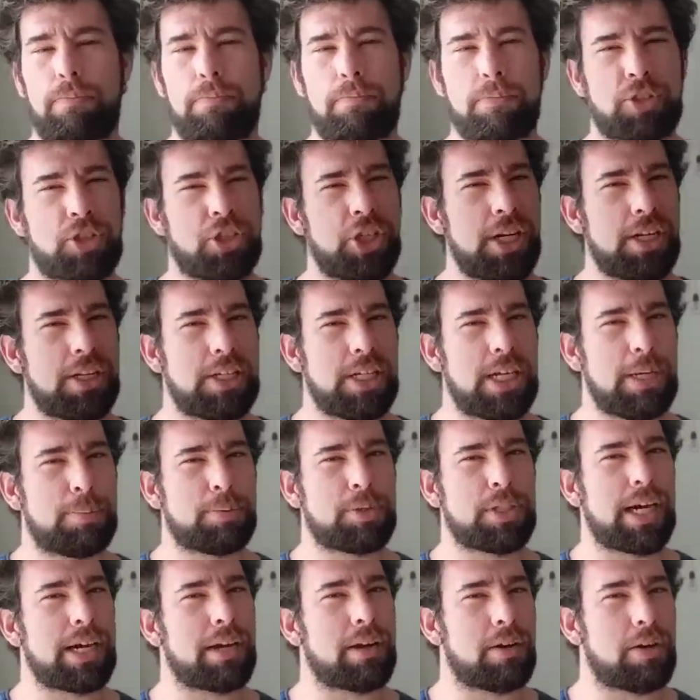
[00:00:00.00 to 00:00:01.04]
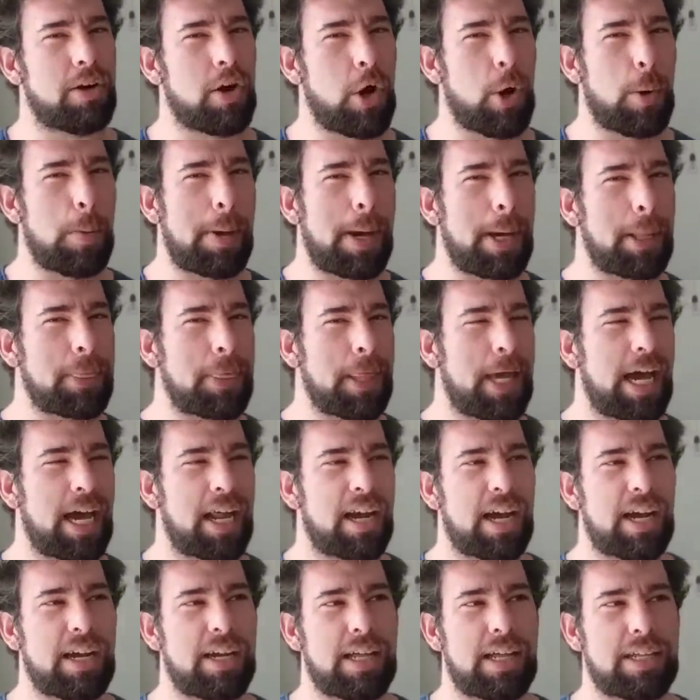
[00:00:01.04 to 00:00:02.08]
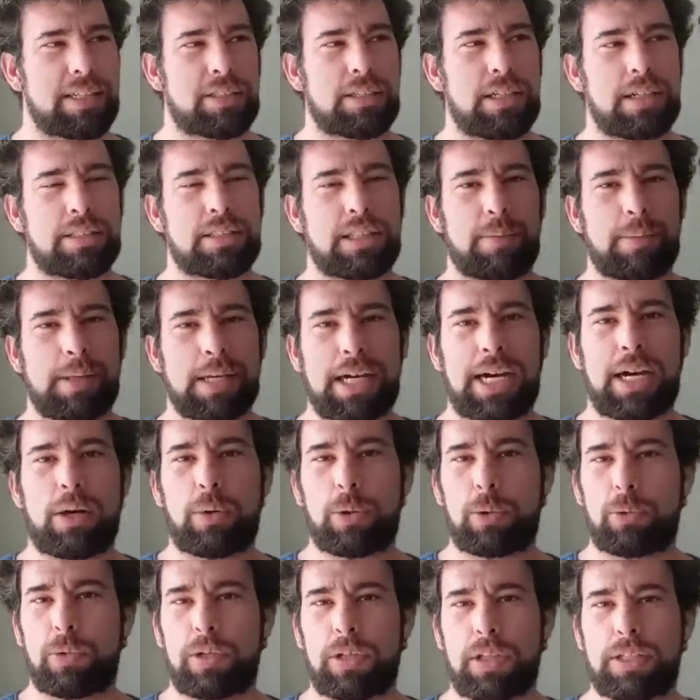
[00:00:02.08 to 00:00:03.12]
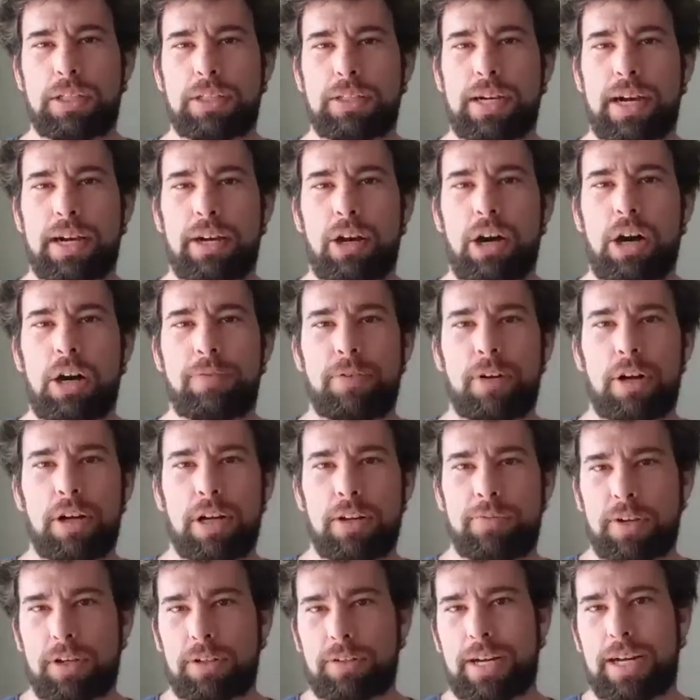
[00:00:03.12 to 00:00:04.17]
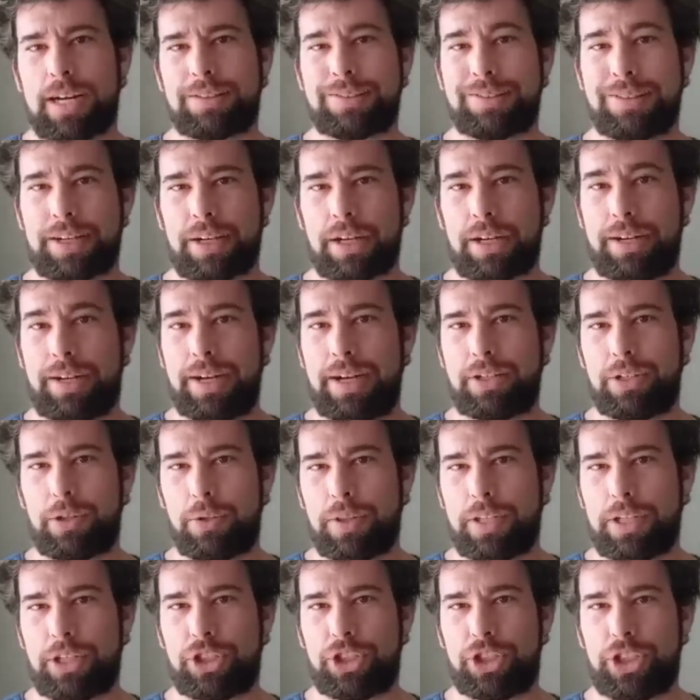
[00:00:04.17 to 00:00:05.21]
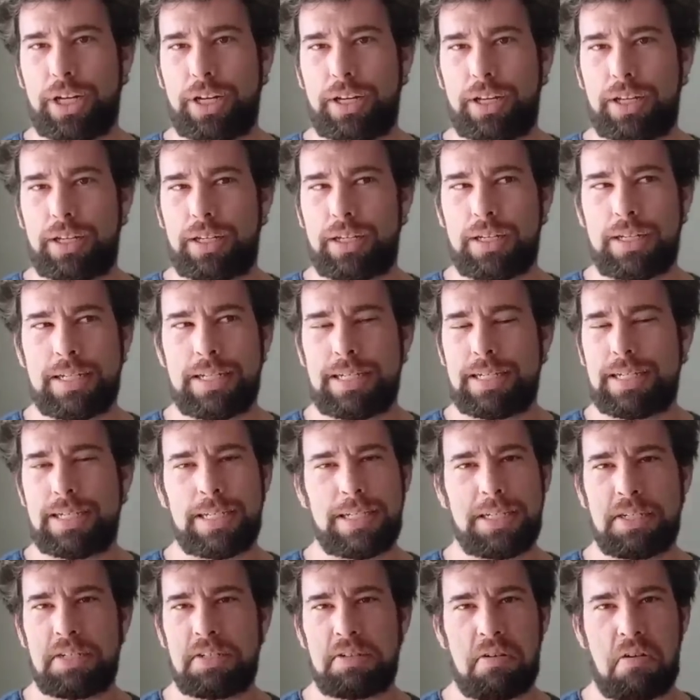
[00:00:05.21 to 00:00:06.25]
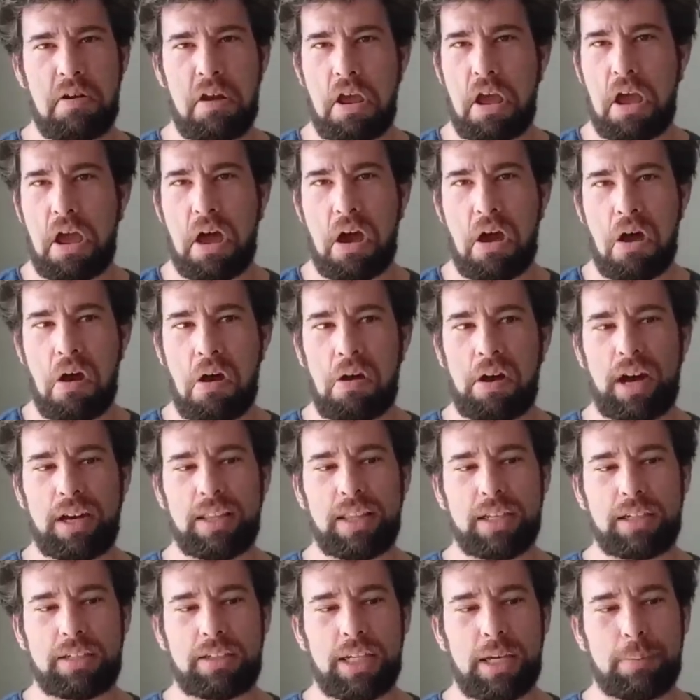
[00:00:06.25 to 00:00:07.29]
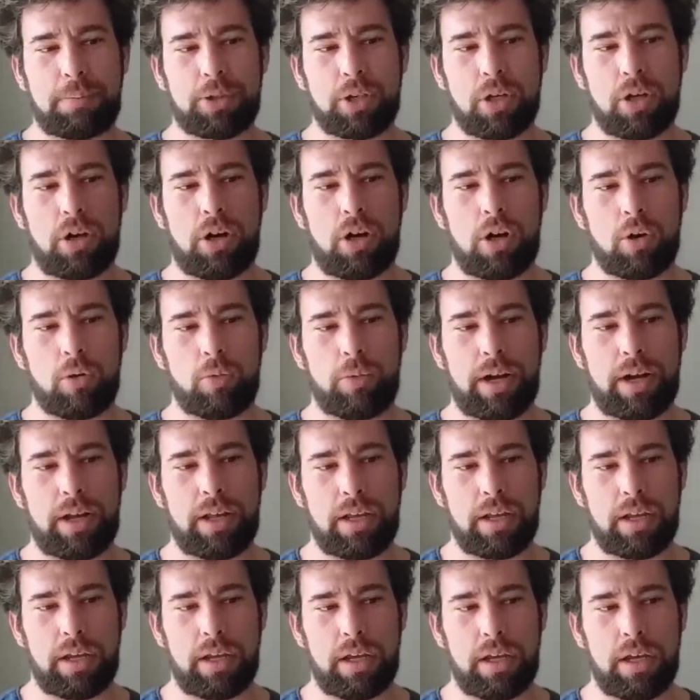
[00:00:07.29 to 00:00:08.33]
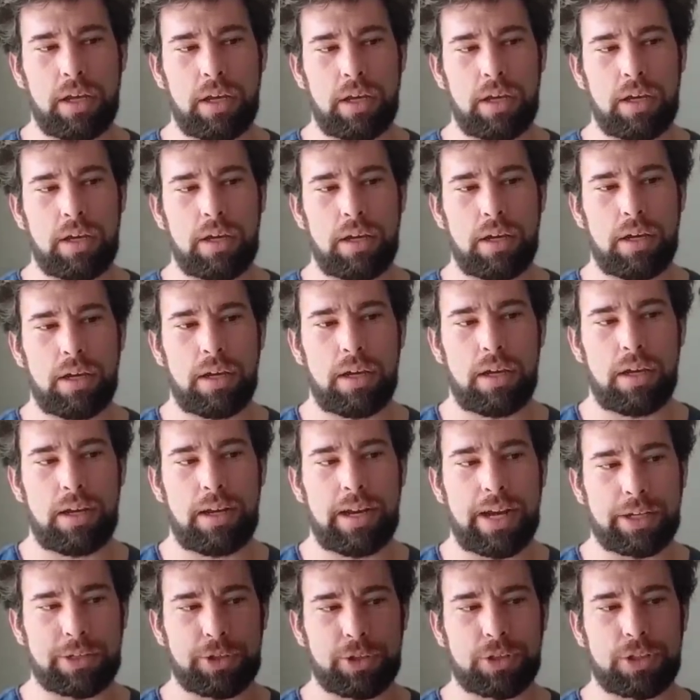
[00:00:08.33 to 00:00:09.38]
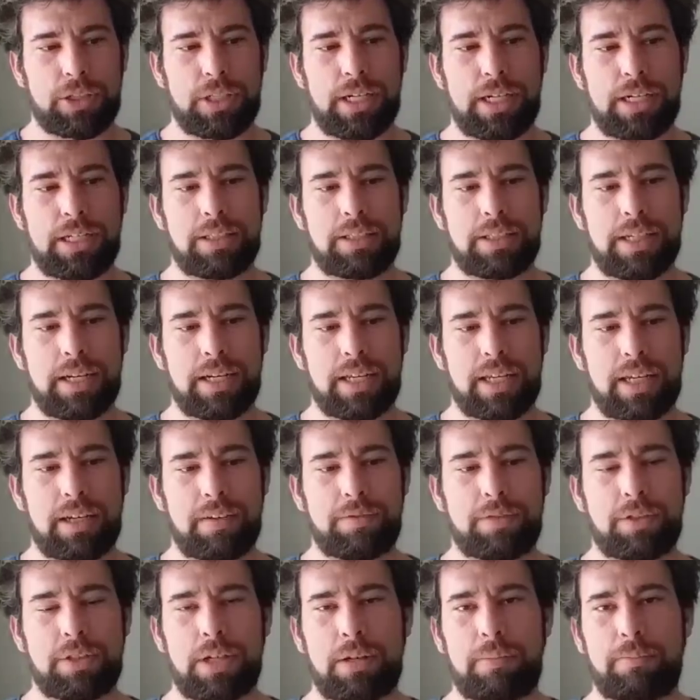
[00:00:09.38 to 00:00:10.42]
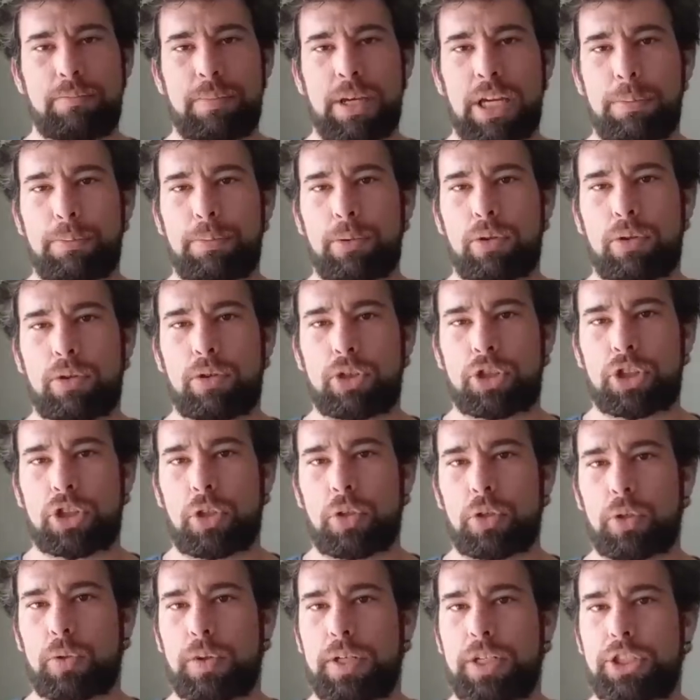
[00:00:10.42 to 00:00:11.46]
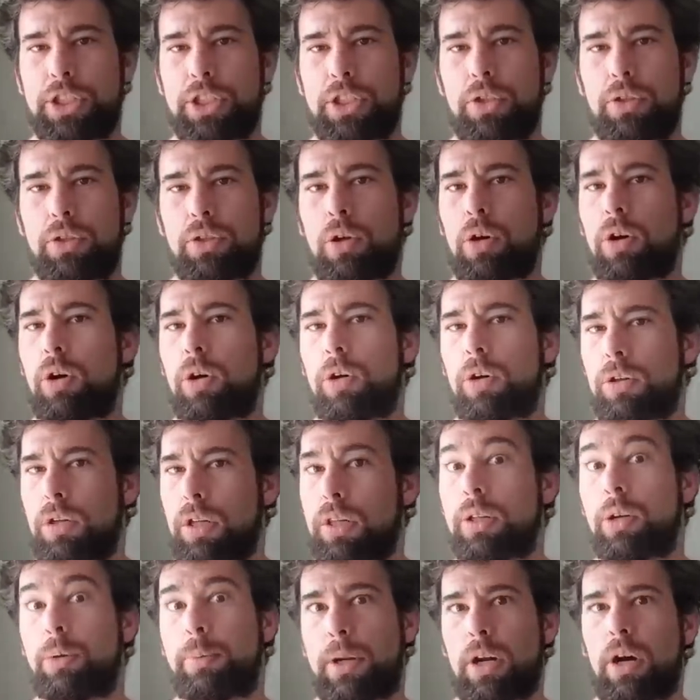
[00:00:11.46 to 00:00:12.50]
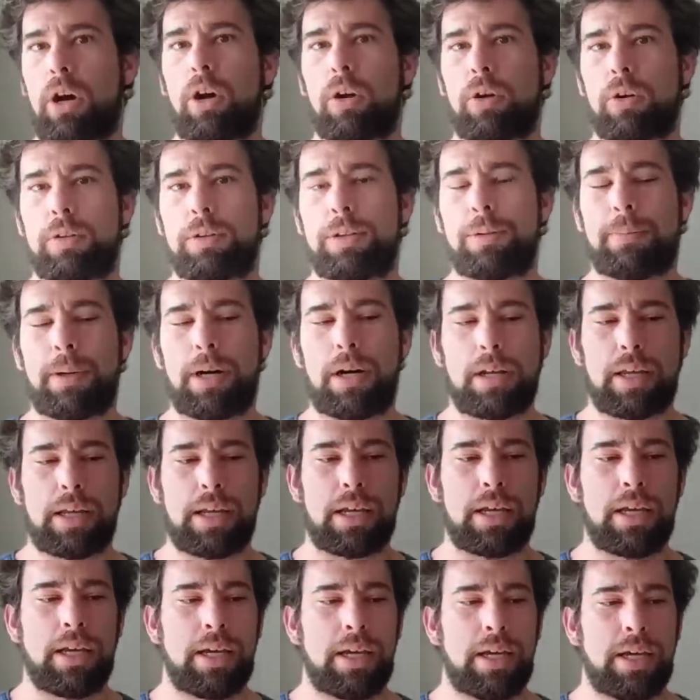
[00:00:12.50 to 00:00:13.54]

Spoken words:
Cheat dips, I don't know about that. That's not something I would really sign off on. If a client's like, can I do these cheated? No. I think dips are already an exercise that gives some people shoulder issues or a little bit harder on the body.